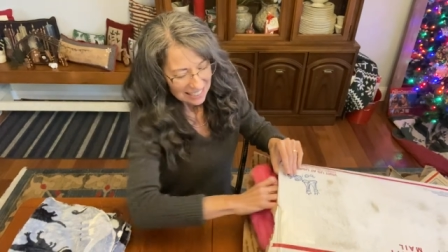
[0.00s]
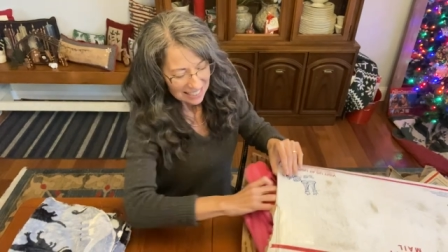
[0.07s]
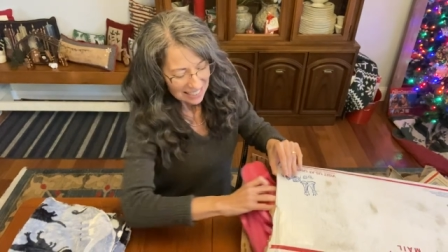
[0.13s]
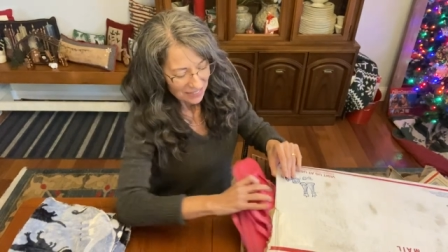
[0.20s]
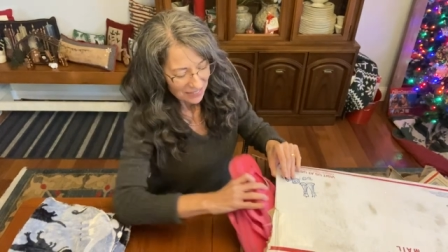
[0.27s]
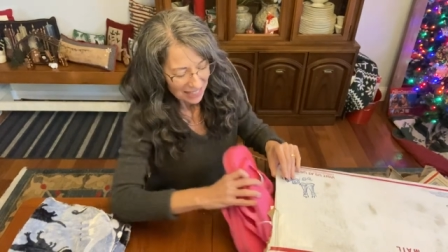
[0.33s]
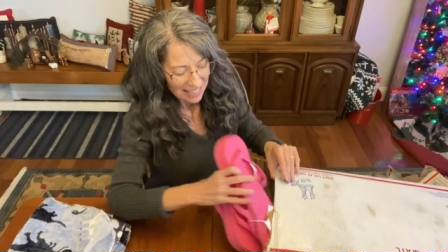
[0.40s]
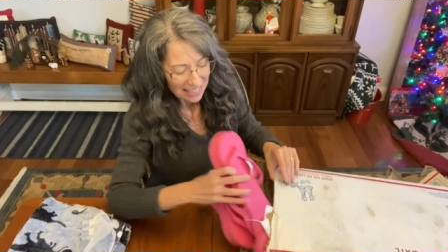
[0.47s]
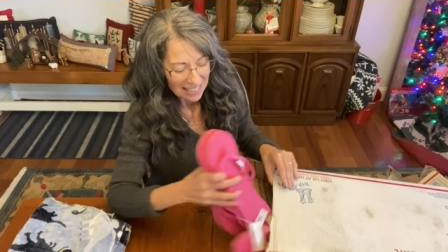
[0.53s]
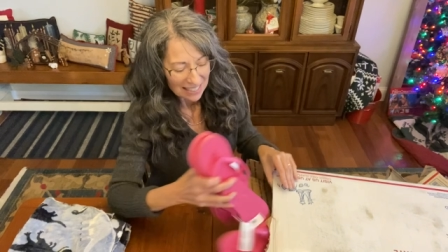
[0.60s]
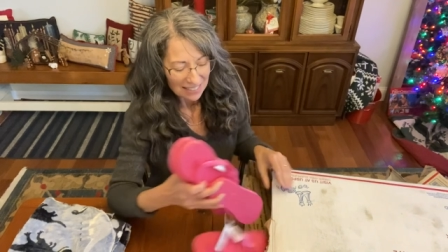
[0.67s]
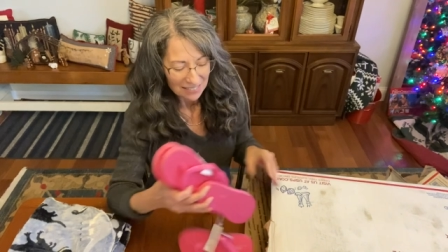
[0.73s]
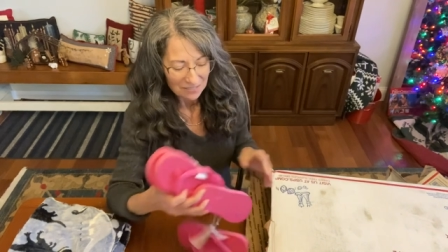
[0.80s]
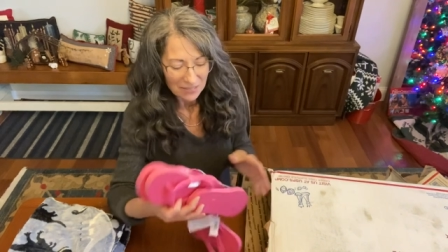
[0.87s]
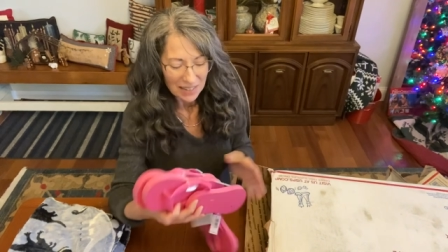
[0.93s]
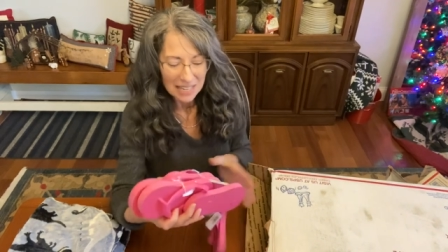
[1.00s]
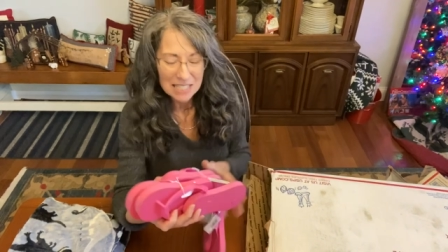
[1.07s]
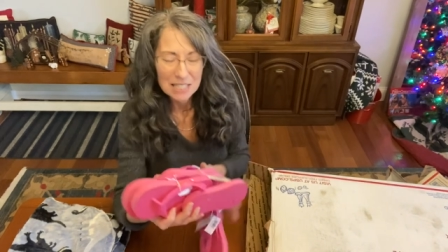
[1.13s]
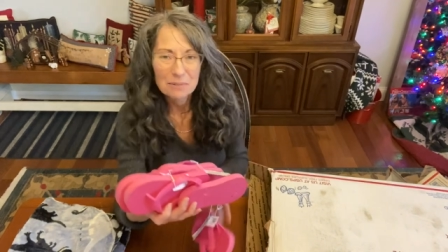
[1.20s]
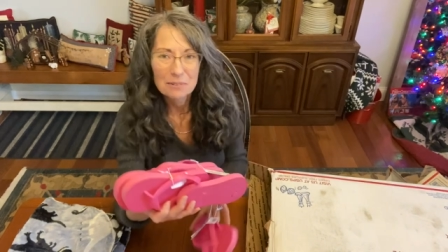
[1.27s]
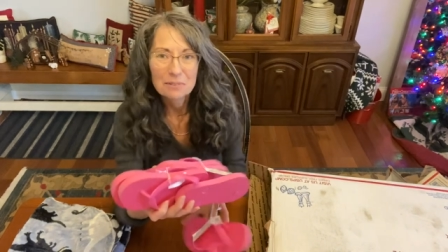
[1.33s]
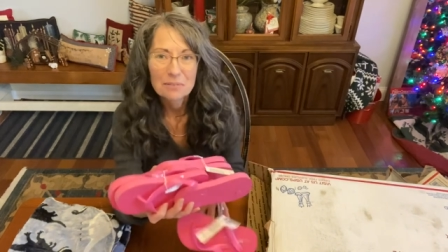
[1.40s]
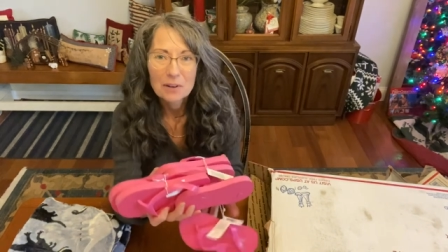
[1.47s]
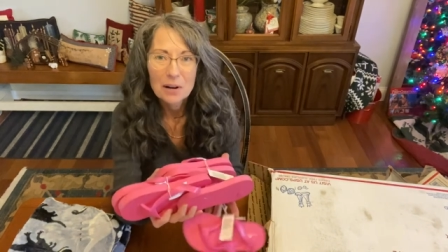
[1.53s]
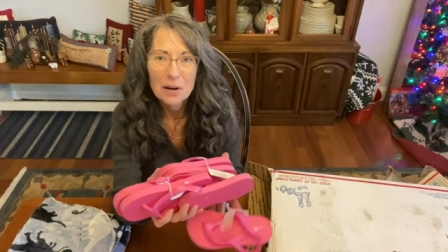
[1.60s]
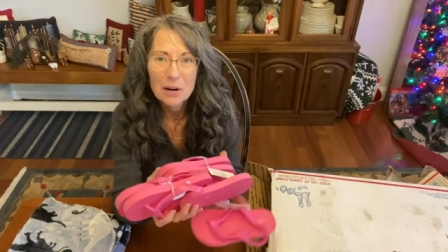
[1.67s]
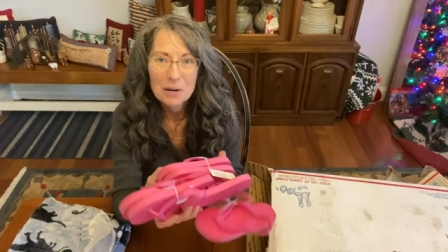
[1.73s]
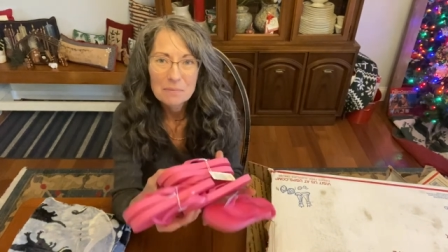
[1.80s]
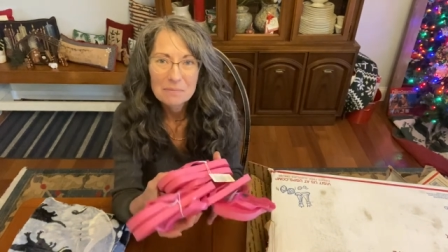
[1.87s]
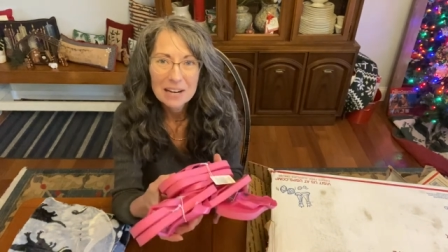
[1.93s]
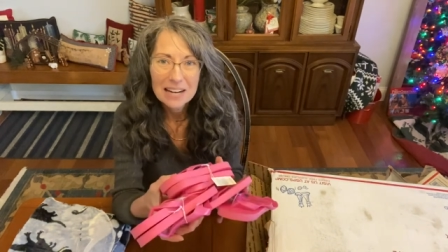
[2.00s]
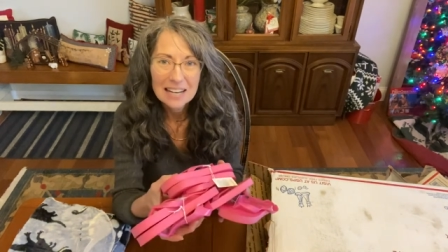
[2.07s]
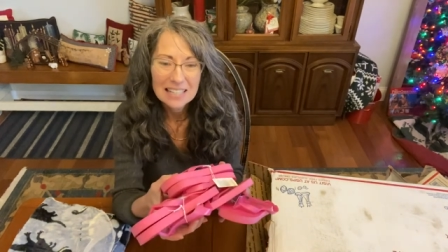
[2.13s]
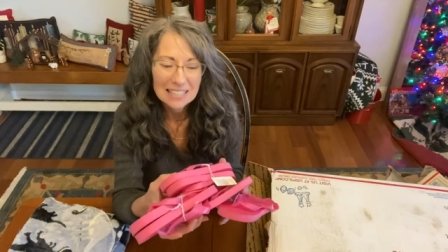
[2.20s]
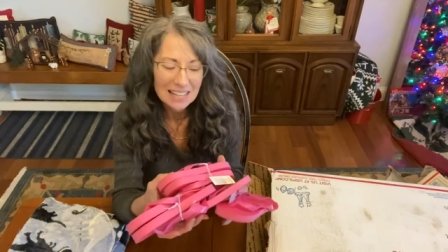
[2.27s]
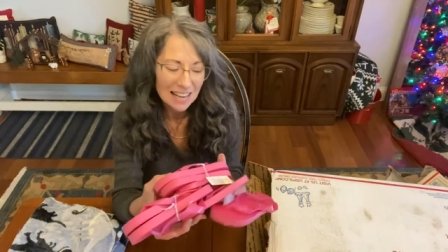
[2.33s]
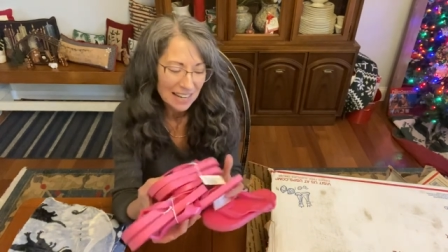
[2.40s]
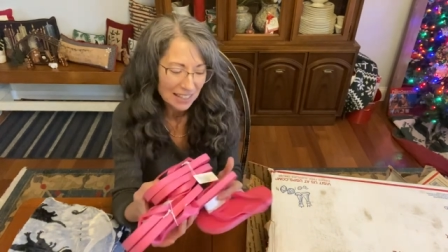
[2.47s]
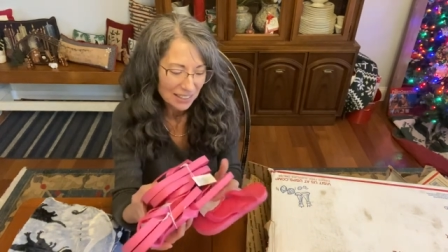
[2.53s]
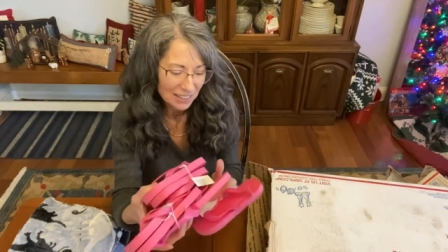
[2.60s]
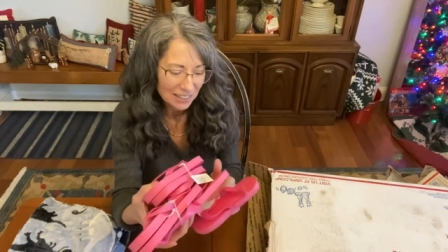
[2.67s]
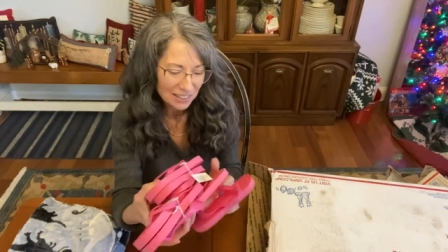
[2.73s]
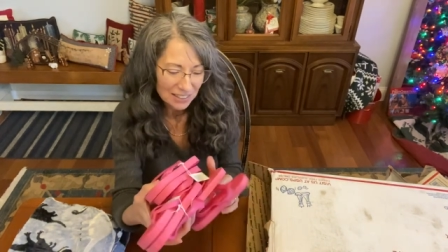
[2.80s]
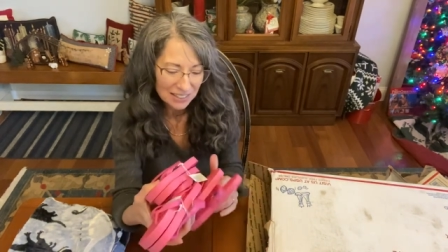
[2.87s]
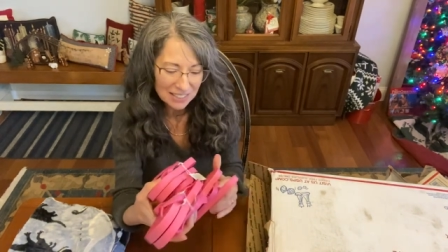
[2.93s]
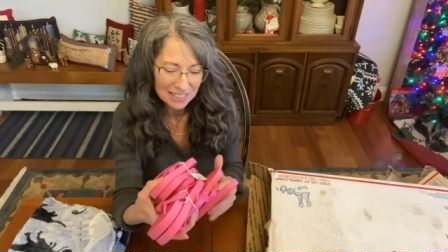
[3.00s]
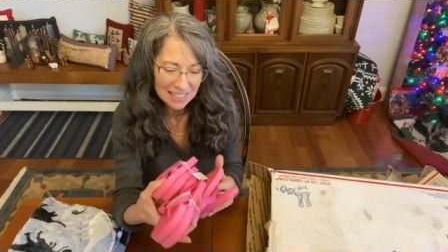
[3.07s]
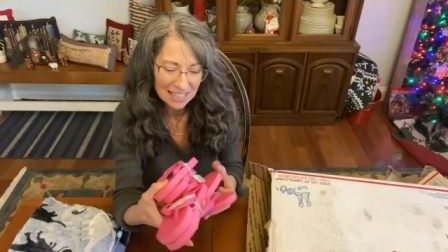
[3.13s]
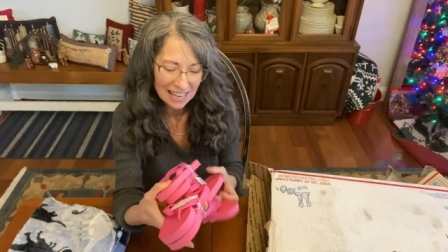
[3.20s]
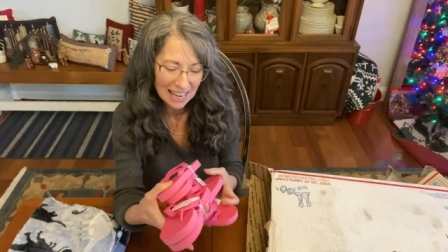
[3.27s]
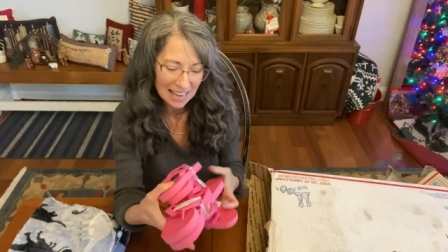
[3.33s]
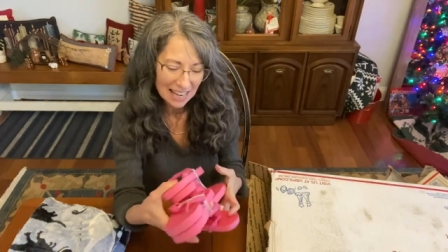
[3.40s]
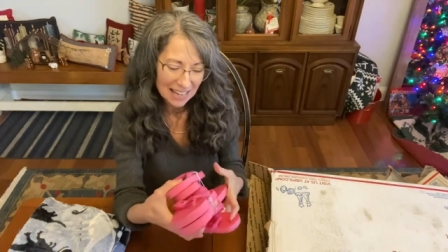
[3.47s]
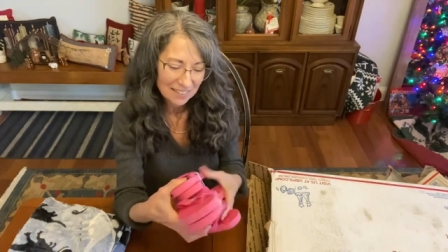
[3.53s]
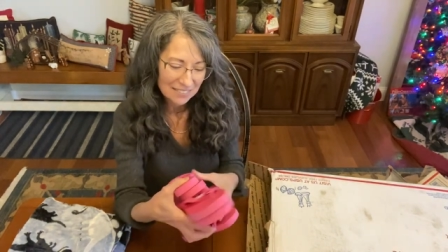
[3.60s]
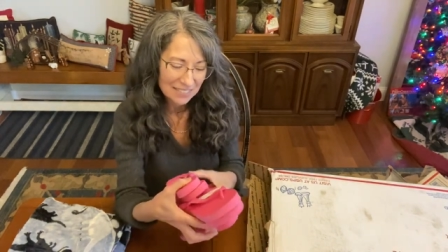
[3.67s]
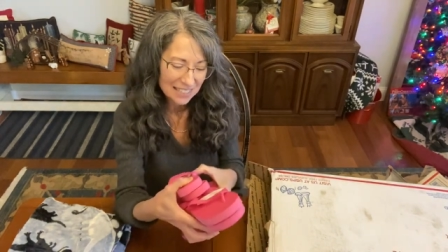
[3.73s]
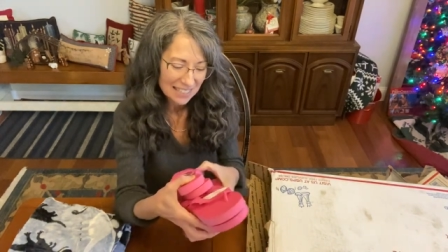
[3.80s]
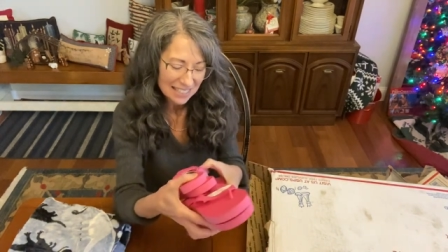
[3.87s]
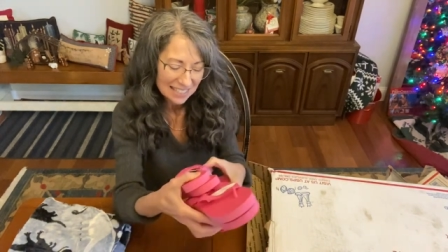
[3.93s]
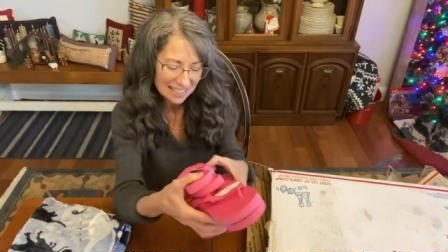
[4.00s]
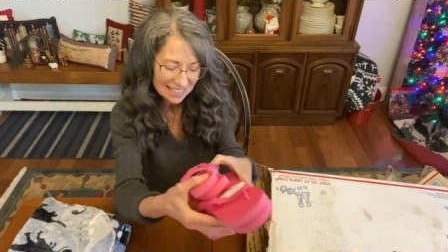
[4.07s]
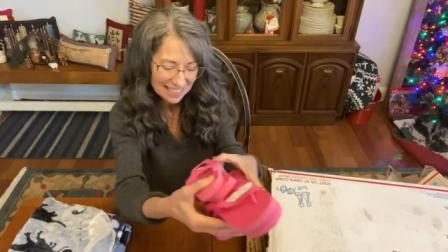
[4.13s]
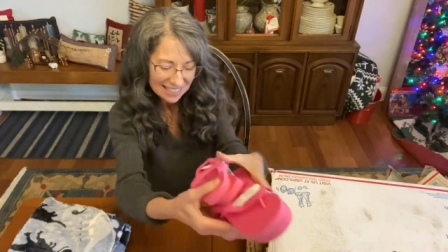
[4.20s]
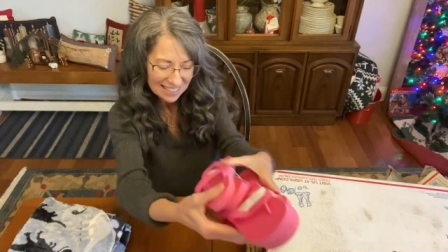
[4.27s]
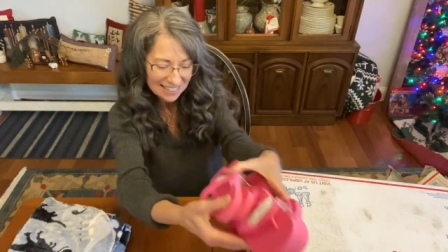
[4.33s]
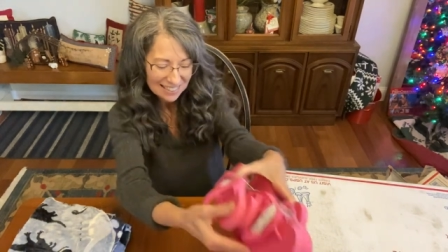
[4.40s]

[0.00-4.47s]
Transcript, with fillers: to make it possible for all my toddler girls to have these